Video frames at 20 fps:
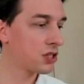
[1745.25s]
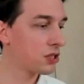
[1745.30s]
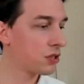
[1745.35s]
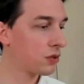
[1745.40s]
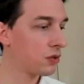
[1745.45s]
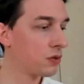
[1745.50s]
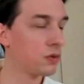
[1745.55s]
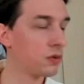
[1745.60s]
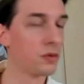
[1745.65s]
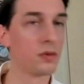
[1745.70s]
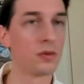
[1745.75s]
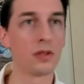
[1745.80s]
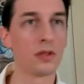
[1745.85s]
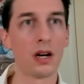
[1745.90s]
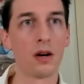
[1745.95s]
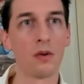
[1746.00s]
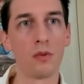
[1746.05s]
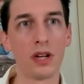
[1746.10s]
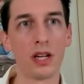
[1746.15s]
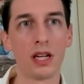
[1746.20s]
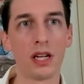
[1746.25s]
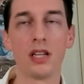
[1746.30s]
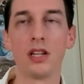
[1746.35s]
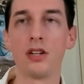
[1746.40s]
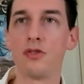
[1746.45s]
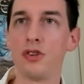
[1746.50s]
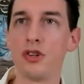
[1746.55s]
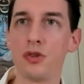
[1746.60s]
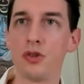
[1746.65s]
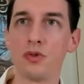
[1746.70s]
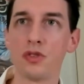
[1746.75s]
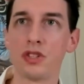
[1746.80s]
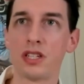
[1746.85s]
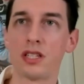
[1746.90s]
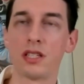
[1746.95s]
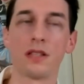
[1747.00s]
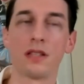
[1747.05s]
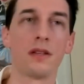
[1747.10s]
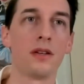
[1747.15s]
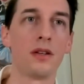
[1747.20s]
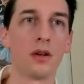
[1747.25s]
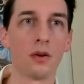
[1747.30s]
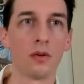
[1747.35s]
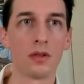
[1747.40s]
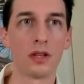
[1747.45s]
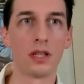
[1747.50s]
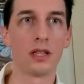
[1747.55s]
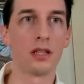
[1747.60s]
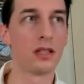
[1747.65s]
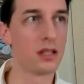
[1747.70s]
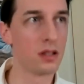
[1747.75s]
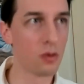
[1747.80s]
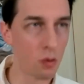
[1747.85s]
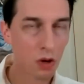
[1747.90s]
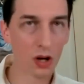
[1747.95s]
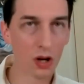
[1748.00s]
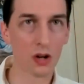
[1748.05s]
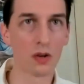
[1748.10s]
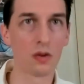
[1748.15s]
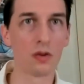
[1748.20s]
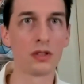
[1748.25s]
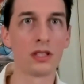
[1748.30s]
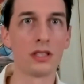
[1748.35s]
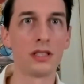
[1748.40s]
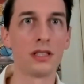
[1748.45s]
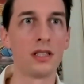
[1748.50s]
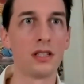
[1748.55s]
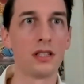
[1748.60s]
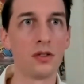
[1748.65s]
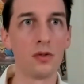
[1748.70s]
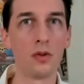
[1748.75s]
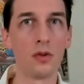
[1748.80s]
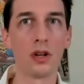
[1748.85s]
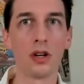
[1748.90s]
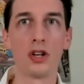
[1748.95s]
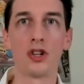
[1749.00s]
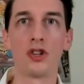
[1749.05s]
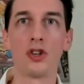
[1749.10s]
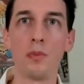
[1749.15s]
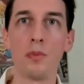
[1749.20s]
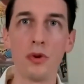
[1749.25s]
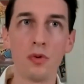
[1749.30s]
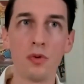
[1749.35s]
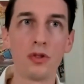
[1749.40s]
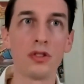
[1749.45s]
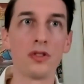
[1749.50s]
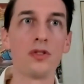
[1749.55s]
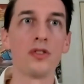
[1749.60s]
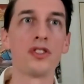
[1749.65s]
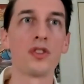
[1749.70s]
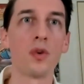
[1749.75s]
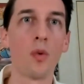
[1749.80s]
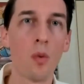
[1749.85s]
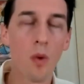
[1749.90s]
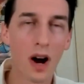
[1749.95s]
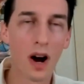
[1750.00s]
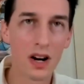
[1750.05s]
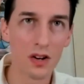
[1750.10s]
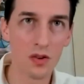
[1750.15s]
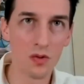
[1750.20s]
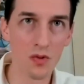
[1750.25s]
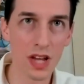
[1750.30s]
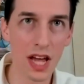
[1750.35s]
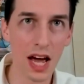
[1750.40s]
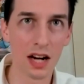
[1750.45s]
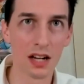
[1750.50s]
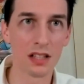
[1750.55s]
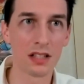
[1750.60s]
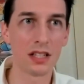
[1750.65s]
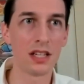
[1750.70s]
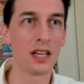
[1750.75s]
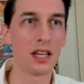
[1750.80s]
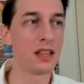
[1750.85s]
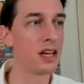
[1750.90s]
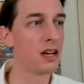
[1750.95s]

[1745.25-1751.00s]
So we can introduce, you know, the world to contribute to this one reality.